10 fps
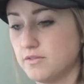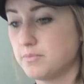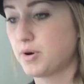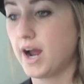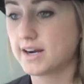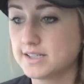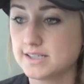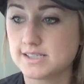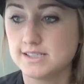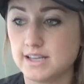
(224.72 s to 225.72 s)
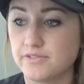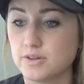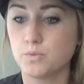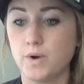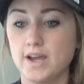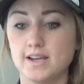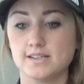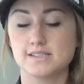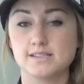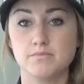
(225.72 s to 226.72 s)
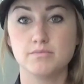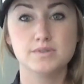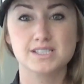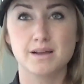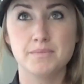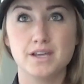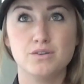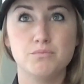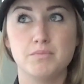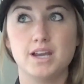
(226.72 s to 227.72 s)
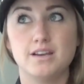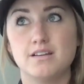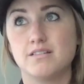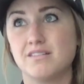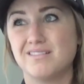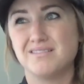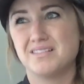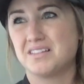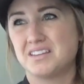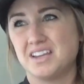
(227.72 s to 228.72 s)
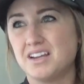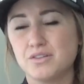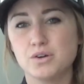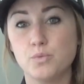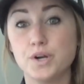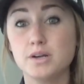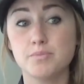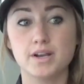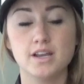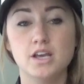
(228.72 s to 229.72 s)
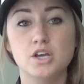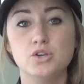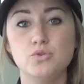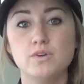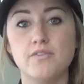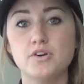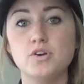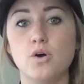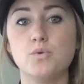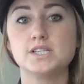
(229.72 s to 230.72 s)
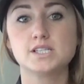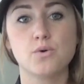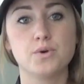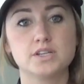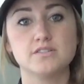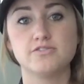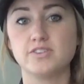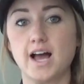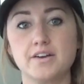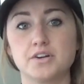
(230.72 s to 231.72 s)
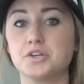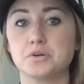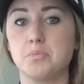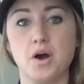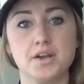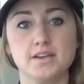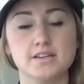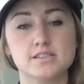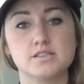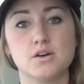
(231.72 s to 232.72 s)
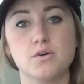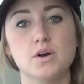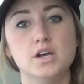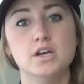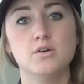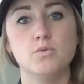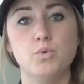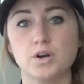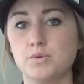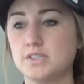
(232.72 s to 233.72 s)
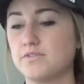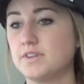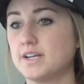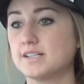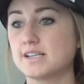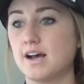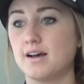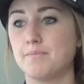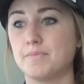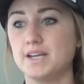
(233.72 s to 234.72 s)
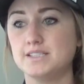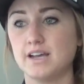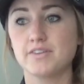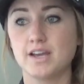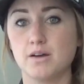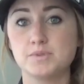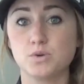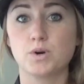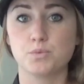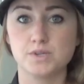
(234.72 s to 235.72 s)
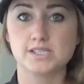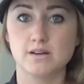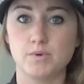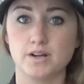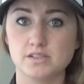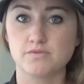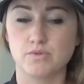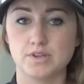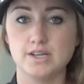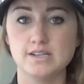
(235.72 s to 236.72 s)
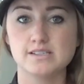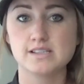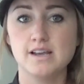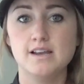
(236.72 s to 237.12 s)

Practice different ways, some that you may think look weird, but you never know what's going to flatter your body. So work with different things. It definitely helps to work with someone else for this.